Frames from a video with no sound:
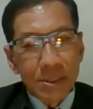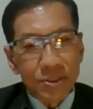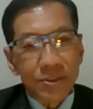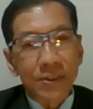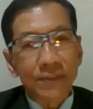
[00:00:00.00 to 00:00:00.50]

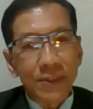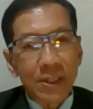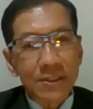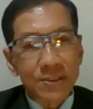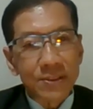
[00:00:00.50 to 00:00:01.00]

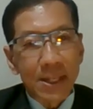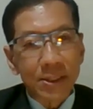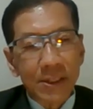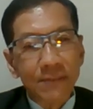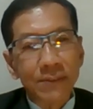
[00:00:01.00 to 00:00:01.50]
certificates
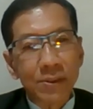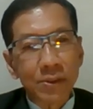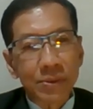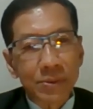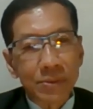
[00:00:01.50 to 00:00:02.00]
that given
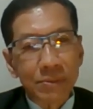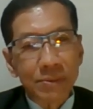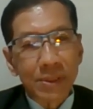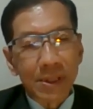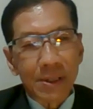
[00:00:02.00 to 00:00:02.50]
to
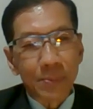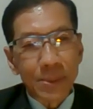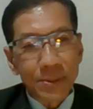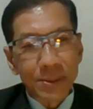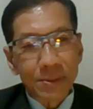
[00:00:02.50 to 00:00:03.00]
the
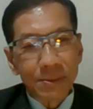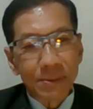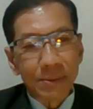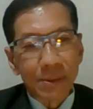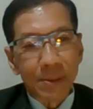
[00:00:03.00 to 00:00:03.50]

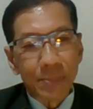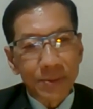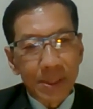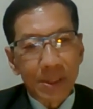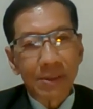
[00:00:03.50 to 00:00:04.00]

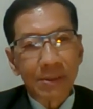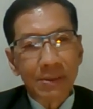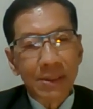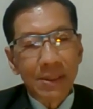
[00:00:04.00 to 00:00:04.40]
prisoner